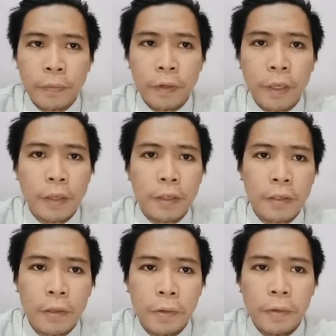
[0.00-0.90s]
Okay,
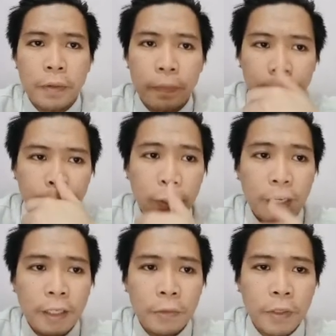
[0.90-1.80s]
so the
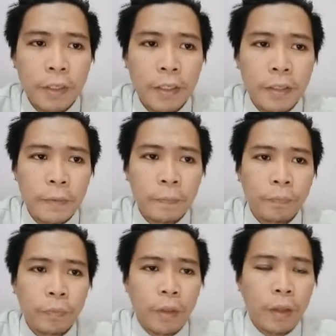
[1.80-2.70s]
next one is
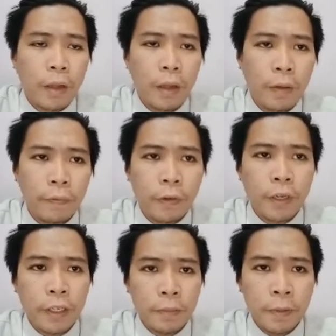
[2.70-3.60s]
for the
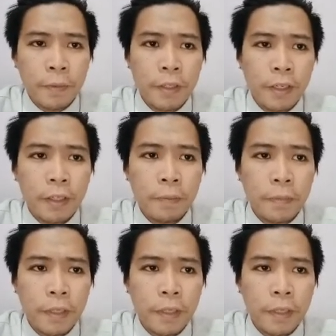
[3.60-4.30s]
experiment setup